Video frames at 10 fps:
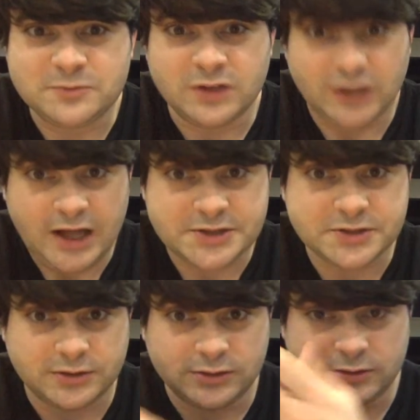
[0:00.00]
the
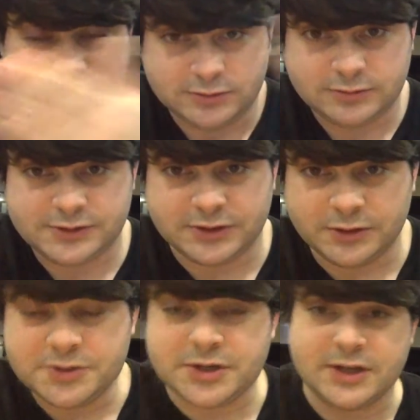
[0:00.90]
logical
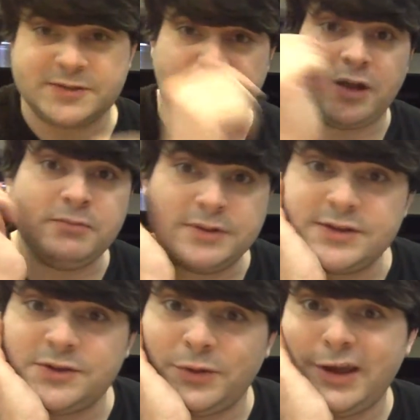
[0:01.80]
solution to this problem
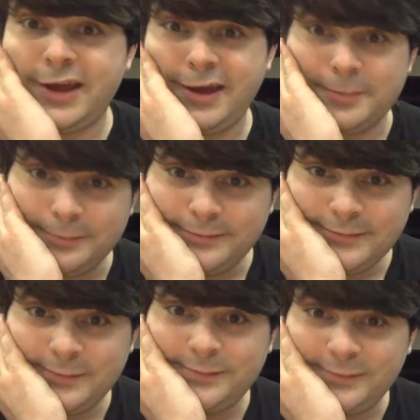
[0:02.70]
is 3 a.m.
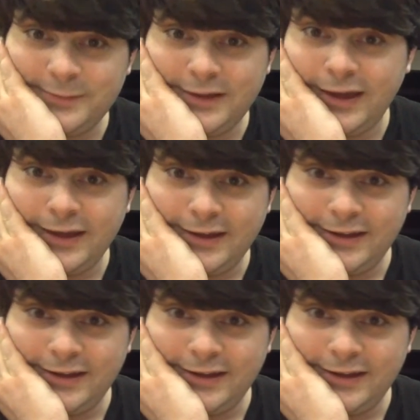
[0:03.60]
Yeah.